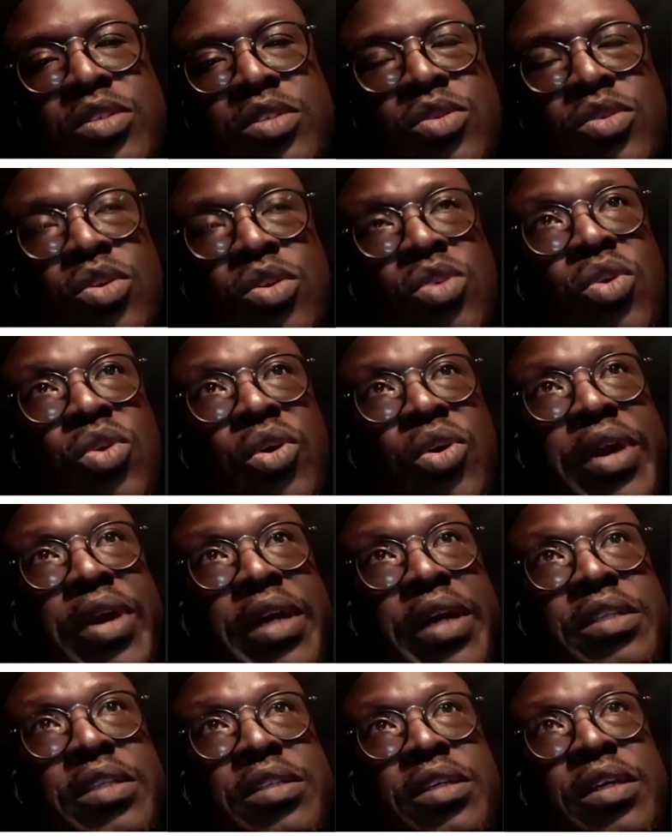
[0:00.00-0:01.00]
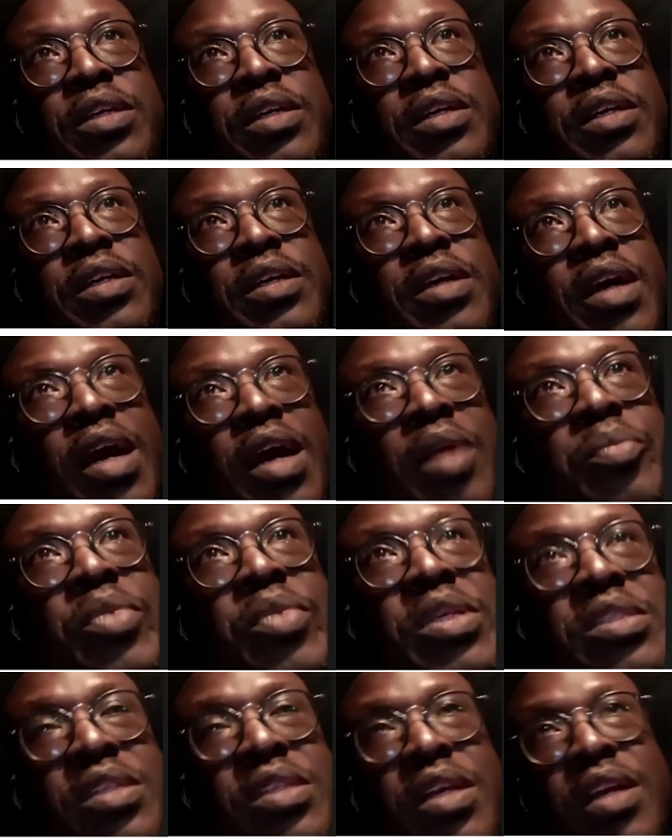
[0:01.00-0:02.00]
not correct. Uh, I
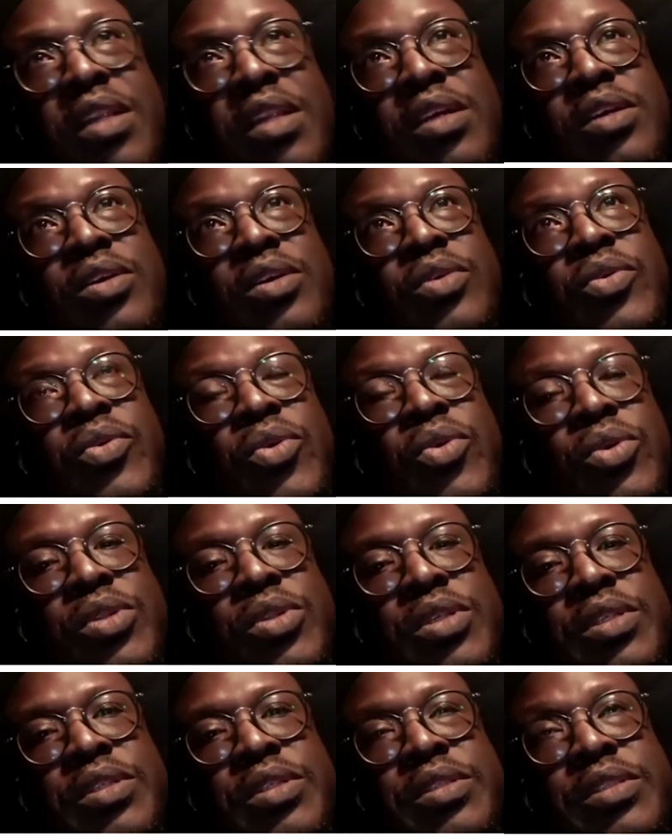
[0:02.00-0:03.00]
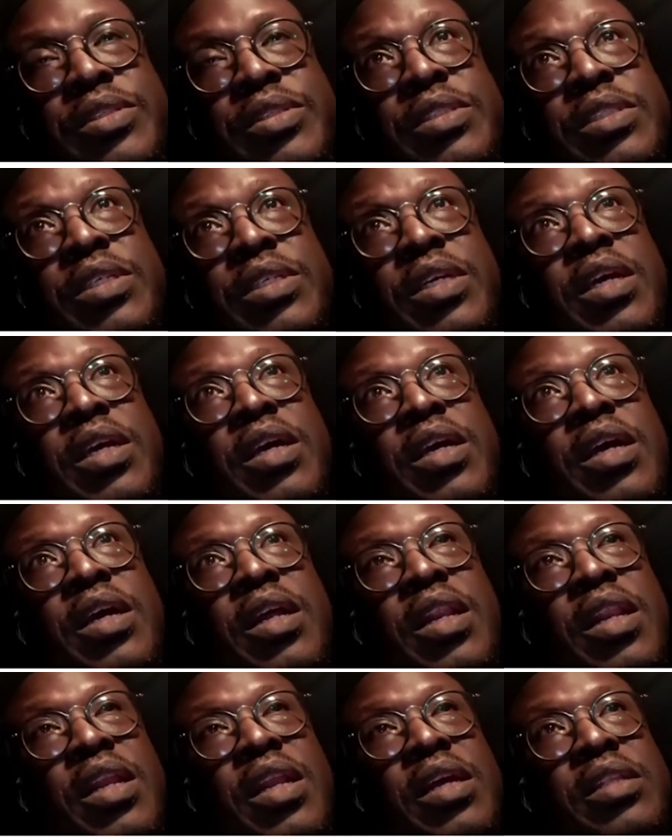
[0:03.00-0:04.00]
personally wrote
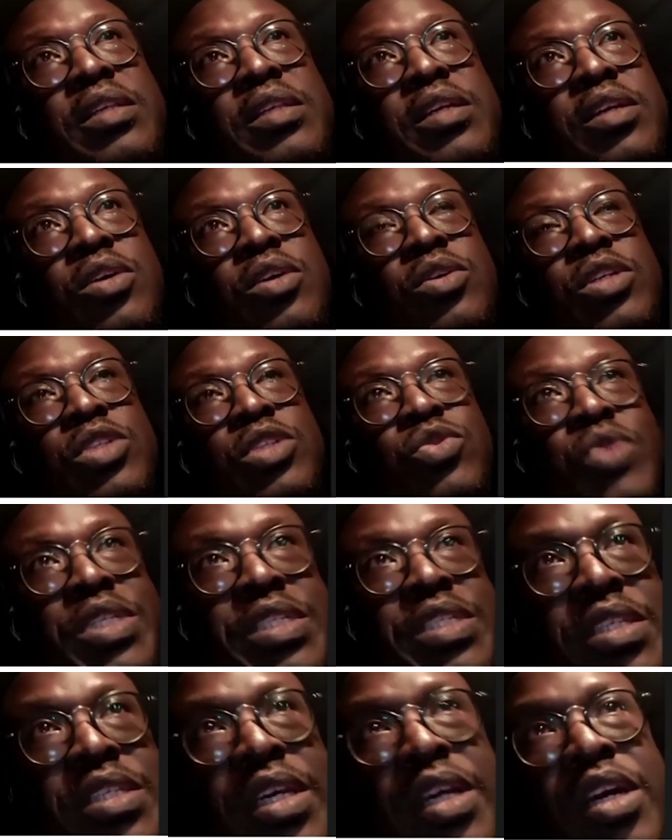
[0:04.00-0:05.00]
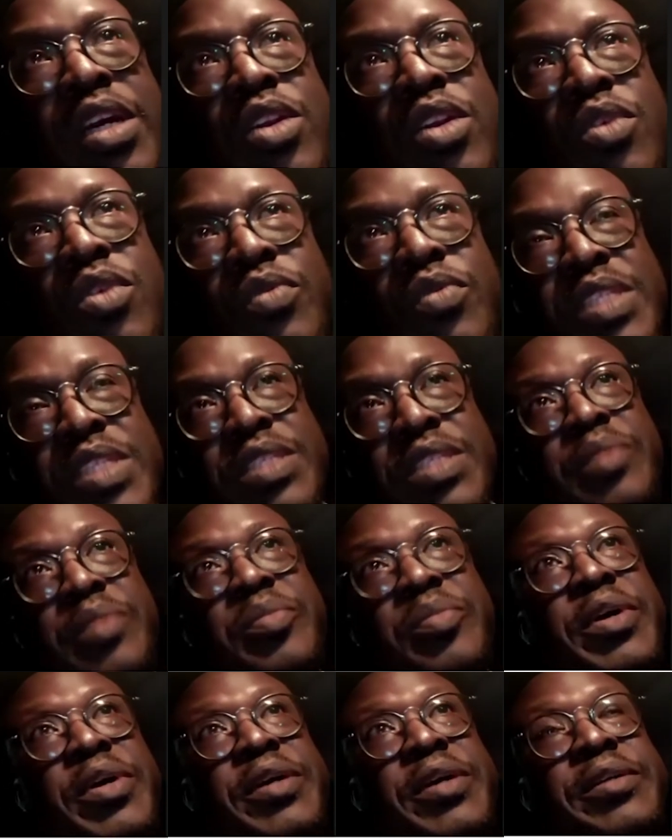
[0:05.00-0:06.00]
letter on the 22nd of
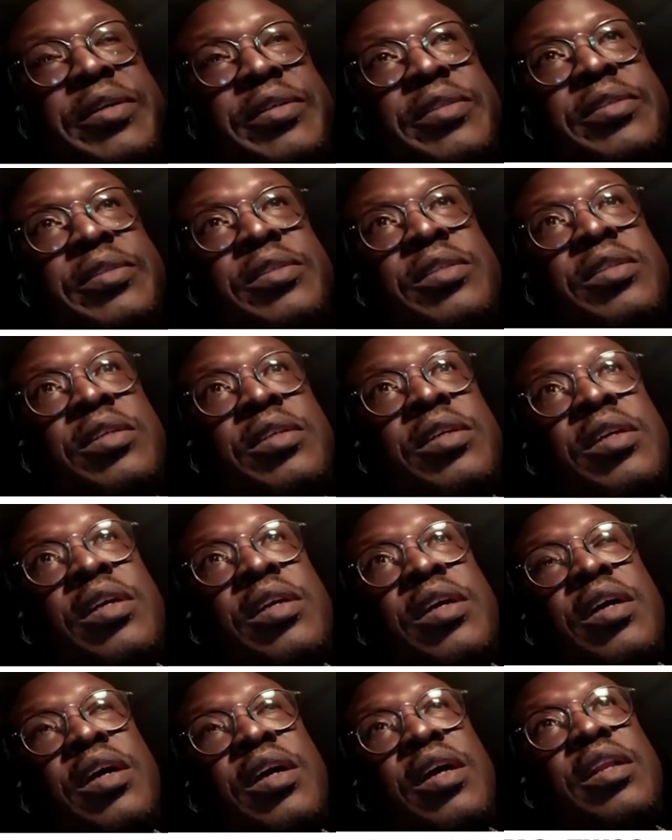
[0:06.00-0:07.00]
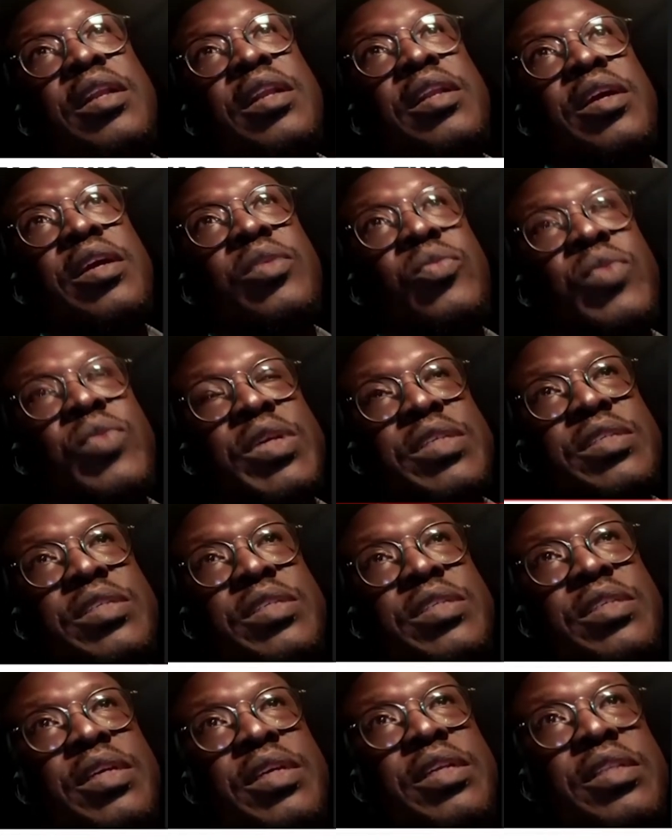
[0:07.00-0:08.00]
December, and then we
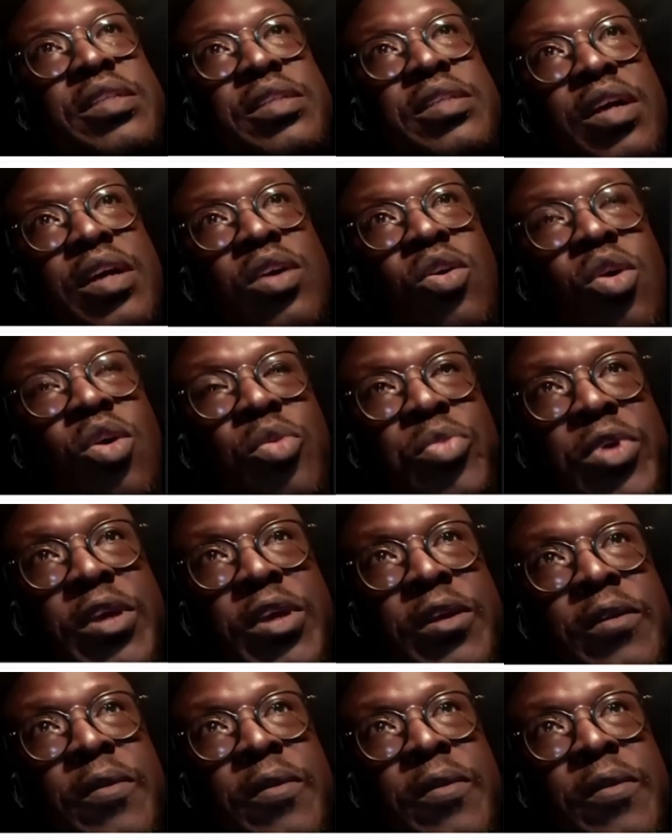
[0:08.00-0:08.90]
sent a copy.